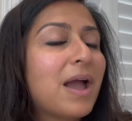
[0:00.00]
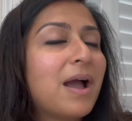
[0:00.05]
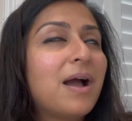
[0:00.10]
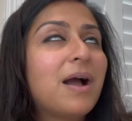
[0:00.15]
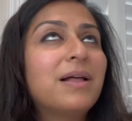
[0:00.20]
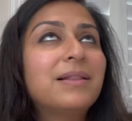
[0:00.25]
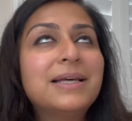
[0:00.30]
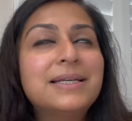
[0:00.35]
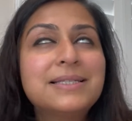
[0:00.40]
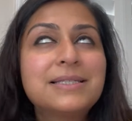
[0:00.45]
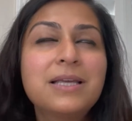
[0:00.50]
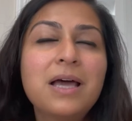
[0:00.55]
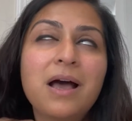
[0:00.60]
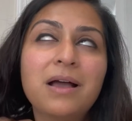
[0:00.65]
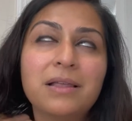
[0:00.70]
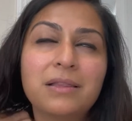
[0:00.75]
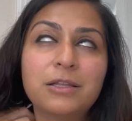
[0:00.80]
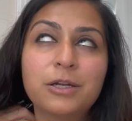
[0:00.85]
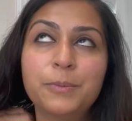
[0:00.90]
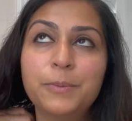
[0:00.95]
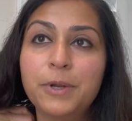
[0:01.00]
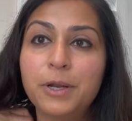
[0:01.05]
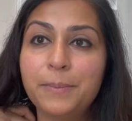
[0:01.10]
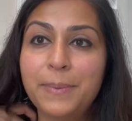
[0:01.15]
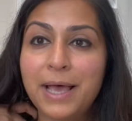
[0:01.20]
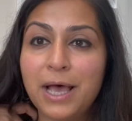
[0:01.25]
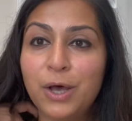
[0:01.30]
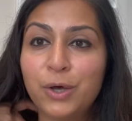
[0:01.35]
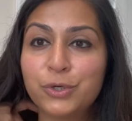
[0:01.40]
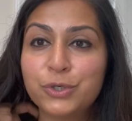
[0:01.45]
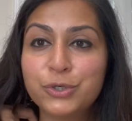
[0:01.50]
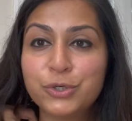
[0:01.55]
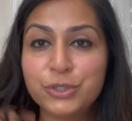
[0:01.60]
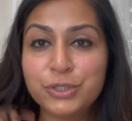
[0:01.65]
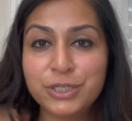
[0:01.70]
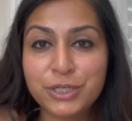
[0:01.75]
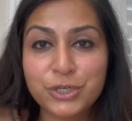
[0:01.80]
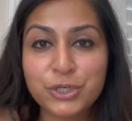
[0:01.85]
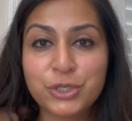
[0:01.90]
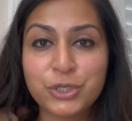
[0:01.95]
let's talk a little bit about
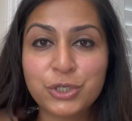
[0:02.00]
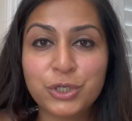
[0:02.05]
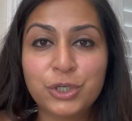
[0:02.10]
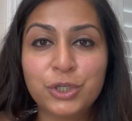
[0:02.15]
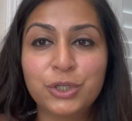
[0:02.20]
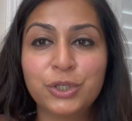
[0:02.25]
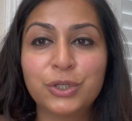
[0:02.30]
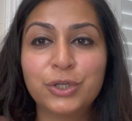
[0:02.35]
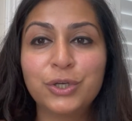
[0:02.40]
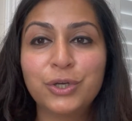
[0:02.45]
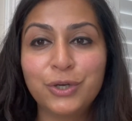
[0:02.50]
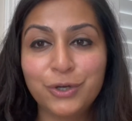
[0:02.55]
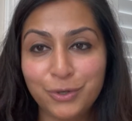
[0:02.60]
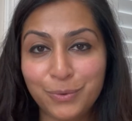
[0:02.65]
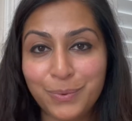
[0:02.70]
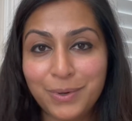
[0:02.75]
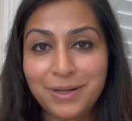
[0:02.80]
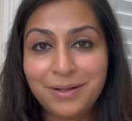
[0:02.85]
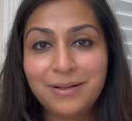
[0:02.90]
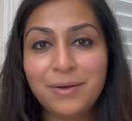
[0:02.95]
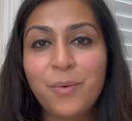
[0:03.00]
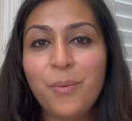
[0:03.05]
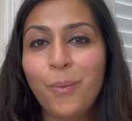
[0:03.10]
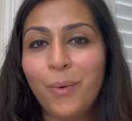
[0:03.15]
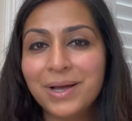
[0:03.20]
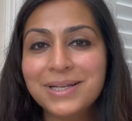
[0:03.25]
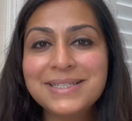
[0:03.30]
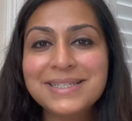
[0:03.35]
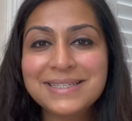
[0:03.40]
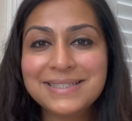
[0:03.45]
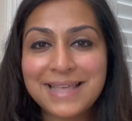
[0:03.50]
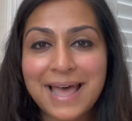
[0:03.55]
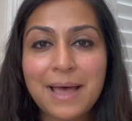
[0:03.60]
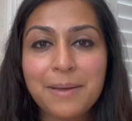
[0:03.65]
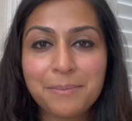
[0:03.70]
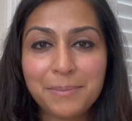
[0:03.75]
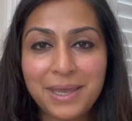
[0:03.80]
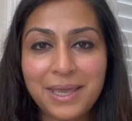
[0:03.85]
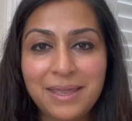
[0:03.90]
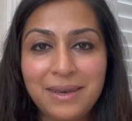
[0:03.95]
traditional goodwill. What does
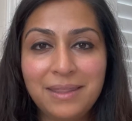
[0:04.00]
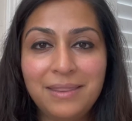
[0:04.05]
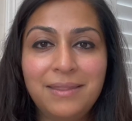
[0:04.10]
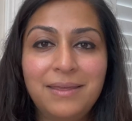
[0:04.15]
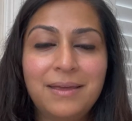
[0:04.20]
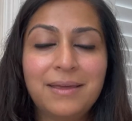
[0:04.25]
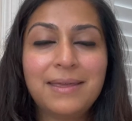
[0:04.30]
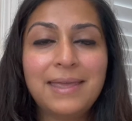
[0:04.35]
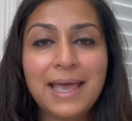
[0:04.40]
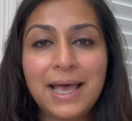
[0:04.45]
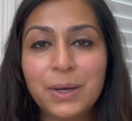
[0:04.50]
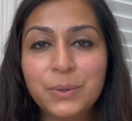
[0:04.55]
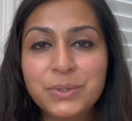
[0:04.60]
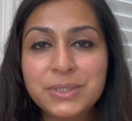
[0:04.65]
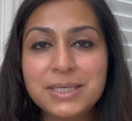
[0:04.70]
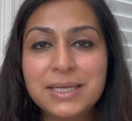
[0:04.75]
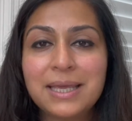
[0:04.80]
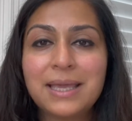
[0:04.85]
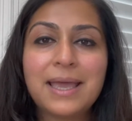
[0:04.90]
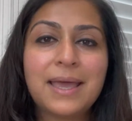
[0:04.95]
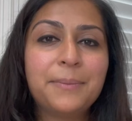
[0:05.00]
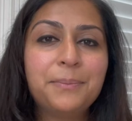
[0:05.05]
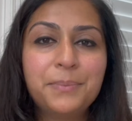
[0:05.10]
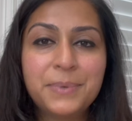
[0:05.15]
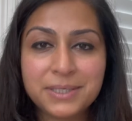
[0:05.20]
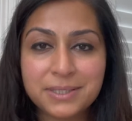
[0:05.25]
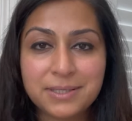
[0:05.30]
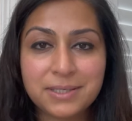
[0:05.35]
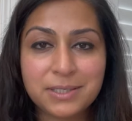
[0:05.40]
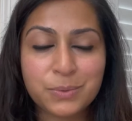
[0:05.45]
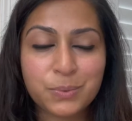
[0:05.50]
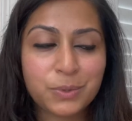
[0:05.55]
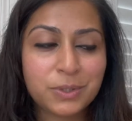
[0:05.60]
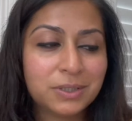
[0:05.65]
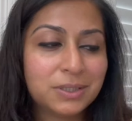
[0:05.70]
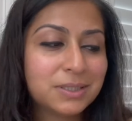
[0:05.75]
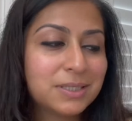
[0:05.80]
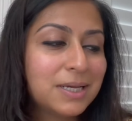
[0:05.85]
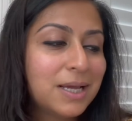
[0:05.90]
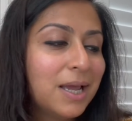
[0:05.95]
that mean in the accounting and business
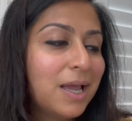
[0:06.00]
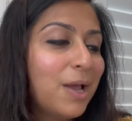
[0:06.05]
world?